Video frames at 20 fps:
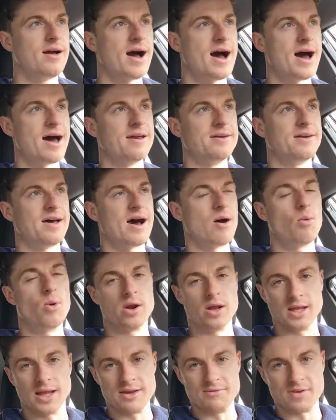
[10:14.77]
And I
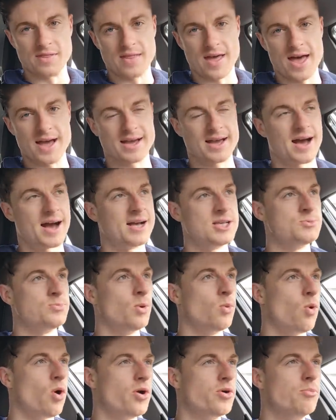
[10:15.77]
want to leave it there, guys.
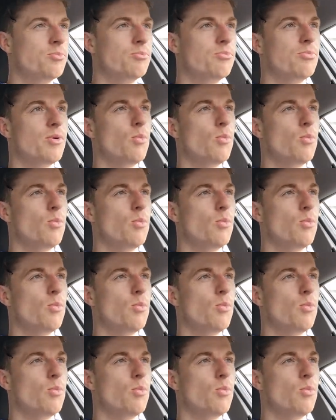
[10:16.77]
But what an